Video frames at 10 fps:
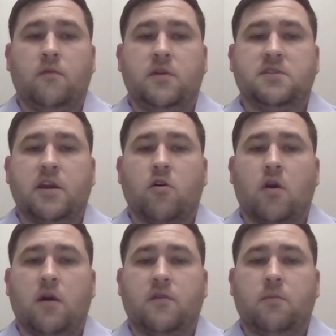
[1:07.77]
These
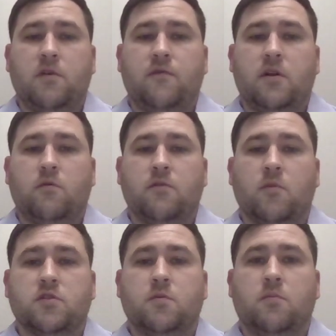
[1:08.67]
aircraft can be fitted with
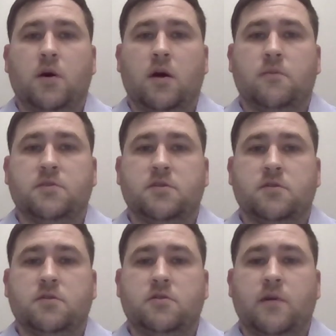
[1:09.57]
multiple bombs
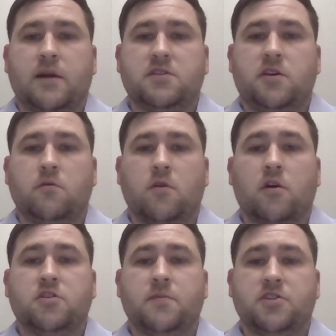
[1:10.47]
to execute
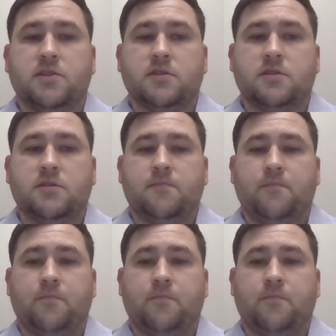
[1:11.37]
large missions.